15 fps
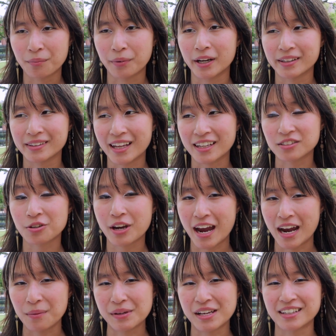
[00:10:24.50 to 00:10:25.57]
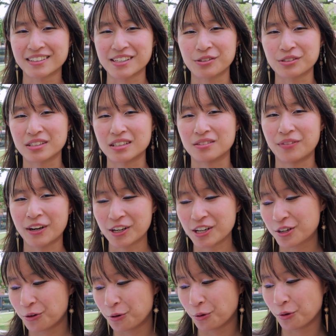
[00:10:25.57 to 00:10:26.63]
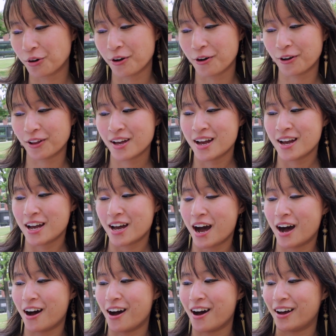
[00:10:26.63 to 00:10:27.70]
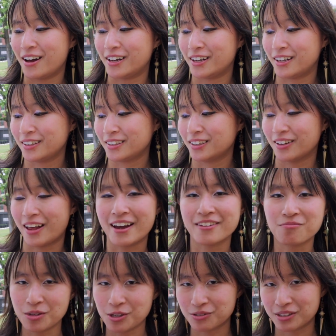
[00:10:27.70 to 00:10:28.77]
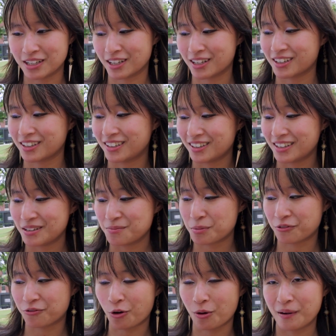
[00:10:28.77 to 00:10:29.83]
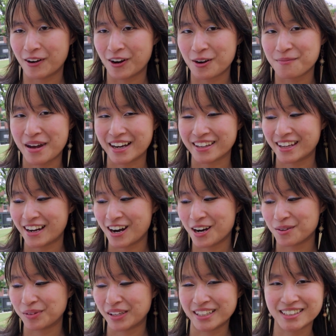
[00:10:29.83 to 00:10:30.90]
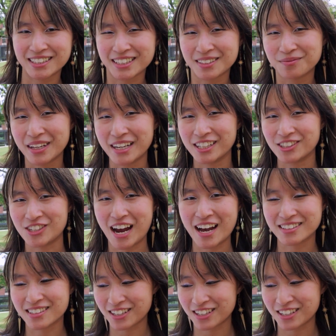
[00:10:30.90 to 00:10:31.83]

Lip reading: but that's okay because there's this very cool live music performer back there playing some like jazz